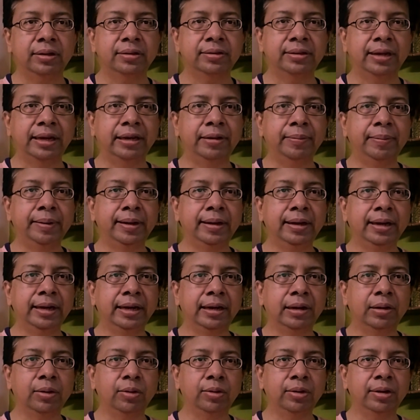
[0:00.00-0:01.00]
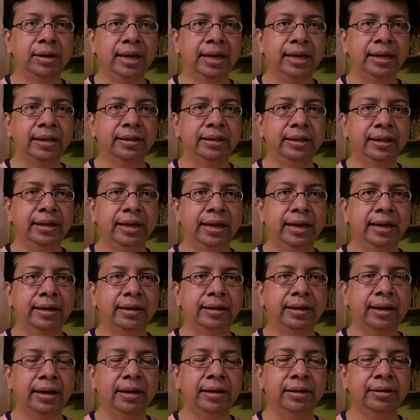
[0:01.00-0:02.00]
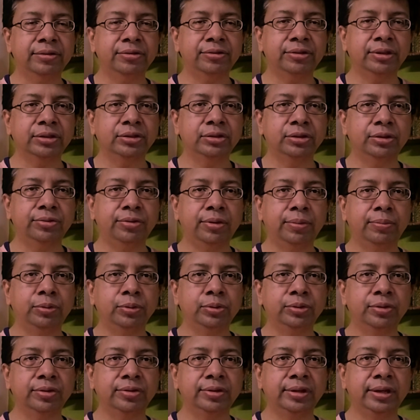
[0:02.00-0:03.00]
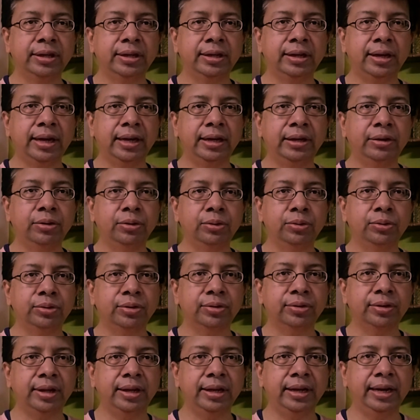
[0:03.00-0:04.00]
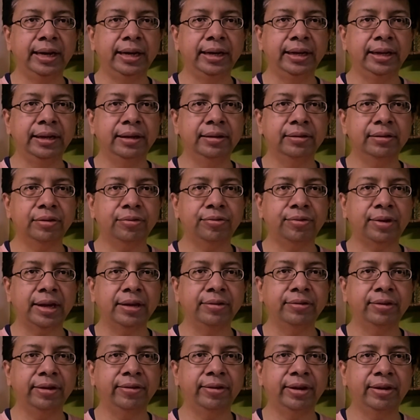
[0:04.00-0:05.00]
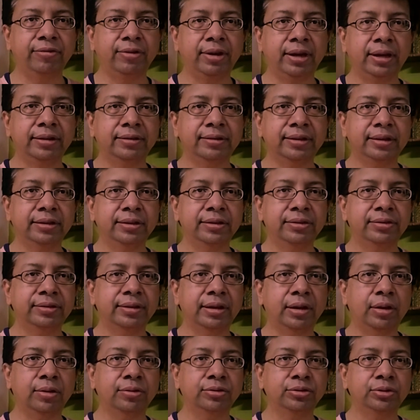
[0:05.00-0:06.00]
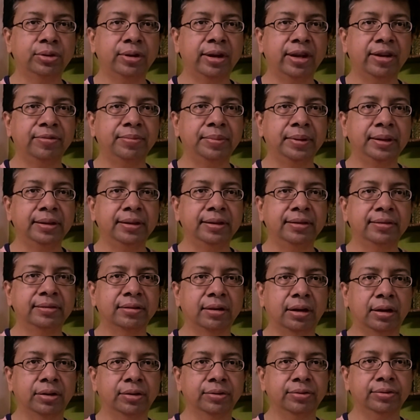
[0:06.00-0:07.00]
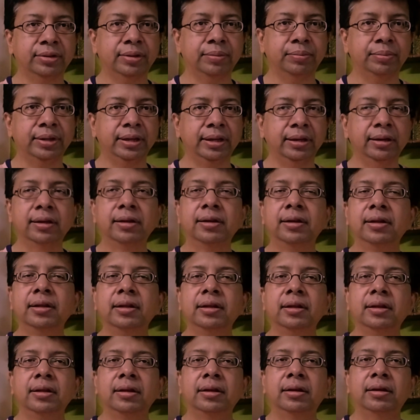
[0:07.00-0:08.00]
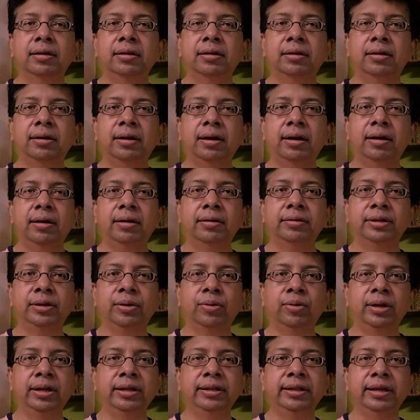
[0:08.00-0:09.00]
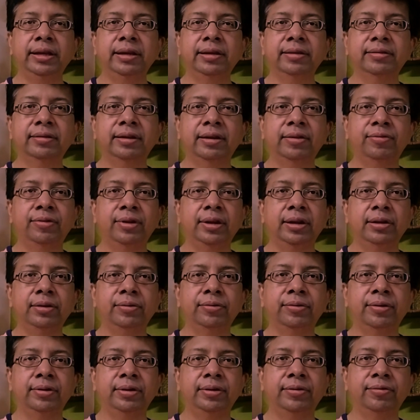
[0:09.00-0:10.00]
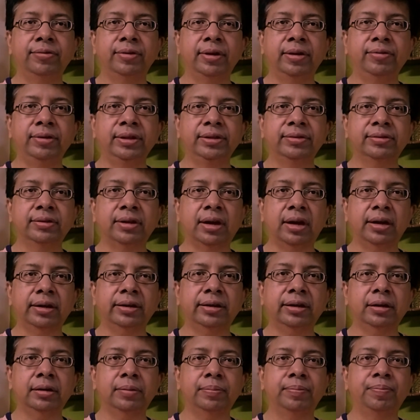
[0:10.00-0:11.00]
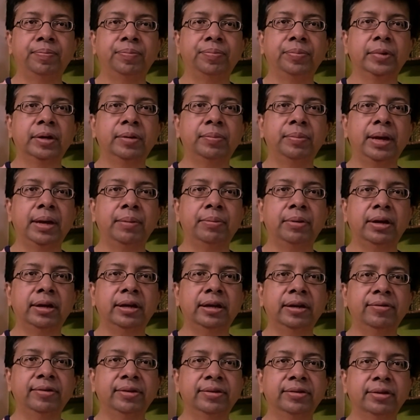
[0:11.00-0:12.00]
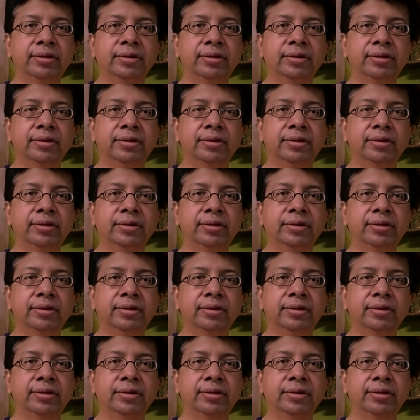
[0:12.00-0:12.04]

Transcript: sentimentally, it looked like the entire structure from 2009 to 2018 is a 5-wave advance, and this sell-off should have been the start of something. The only thing is that when we start a bear market, we